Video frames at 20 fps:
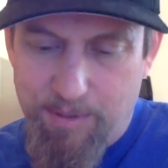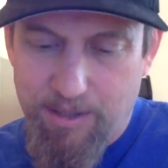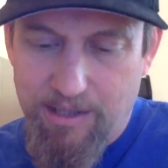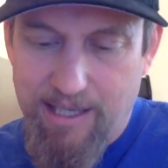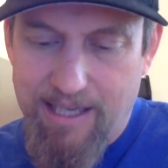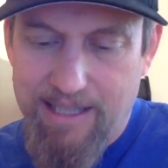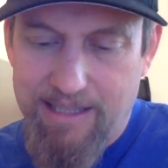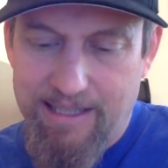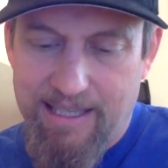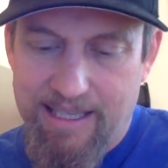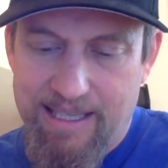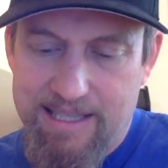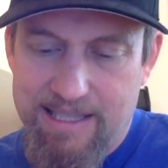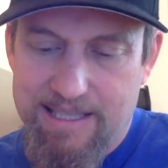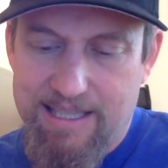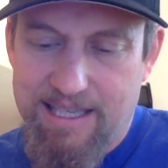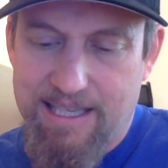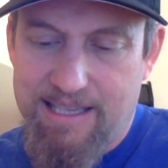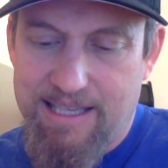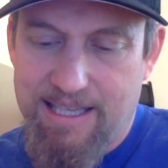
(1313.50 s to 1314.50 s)
politely and
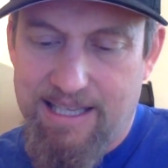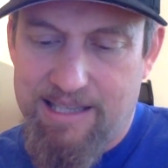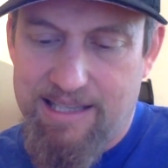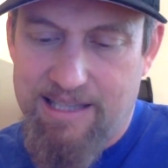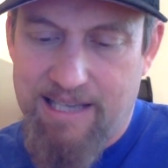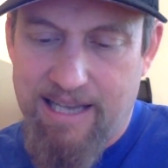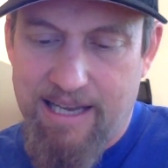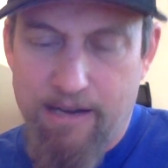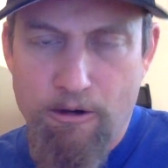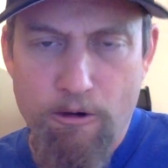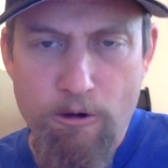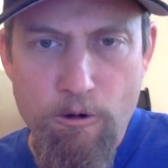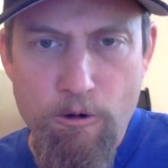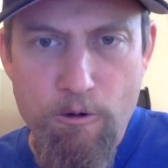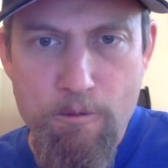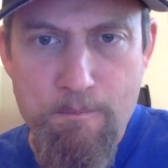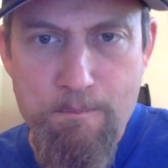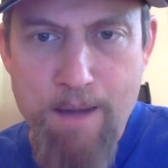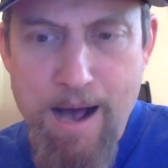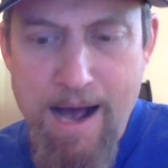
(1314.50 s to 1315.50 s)
said things like,
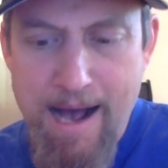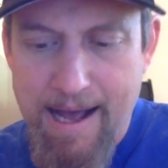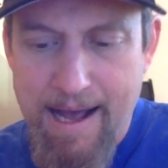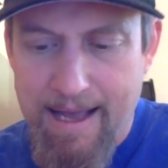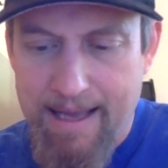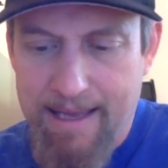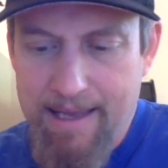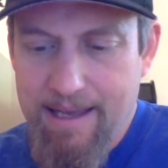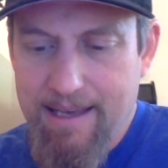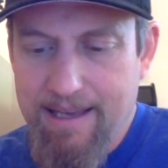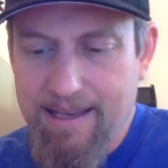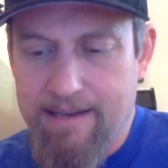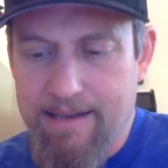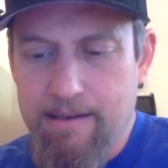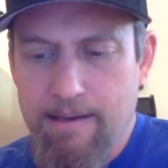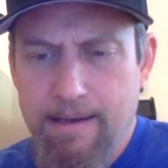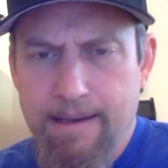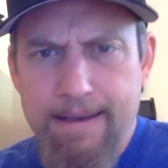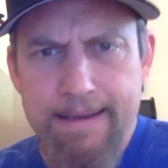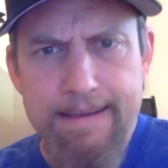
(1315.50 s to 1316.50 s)
"Oh my,"
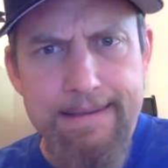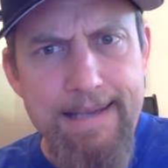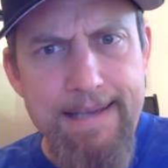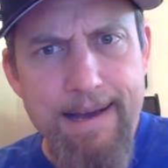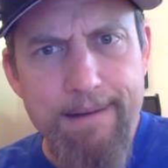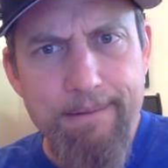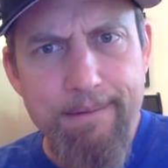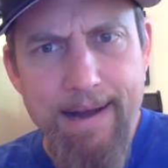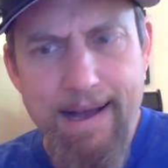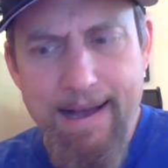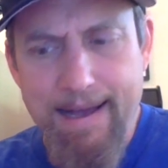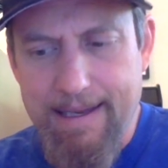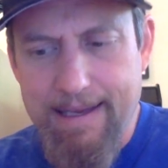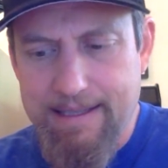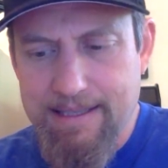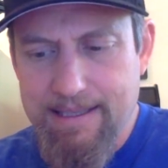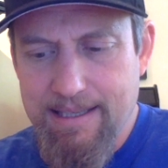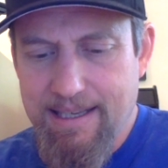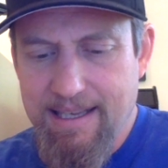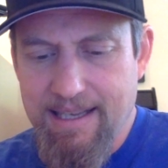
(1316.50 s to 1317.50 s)
and "Is that
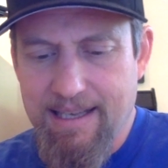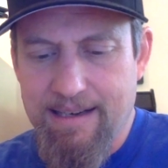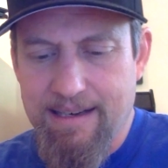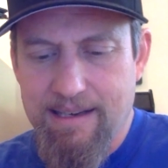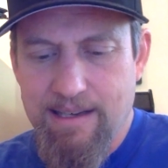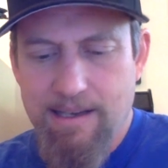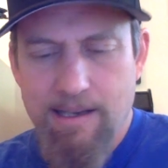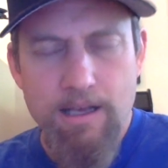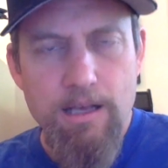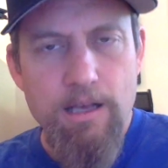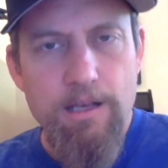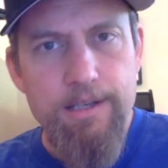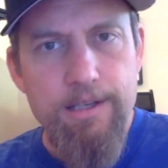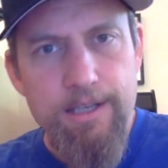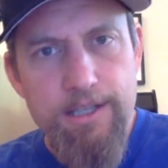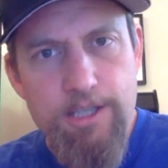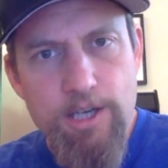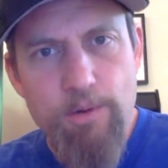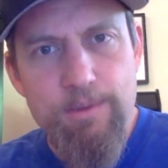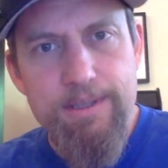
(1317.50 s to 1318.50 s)
right?" and
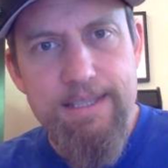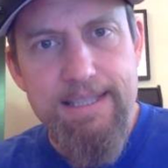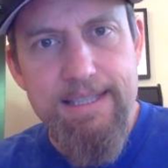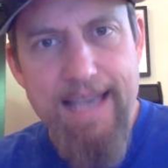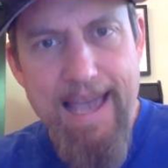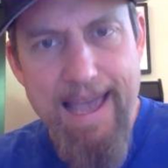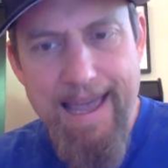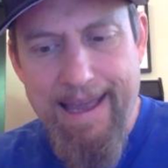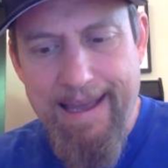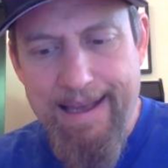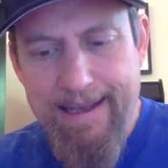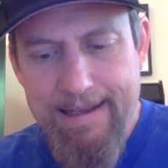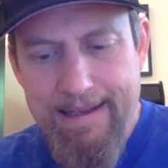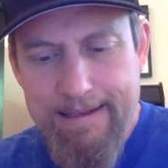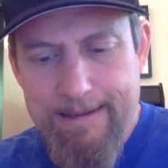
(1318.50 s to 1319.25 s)
"You don't say."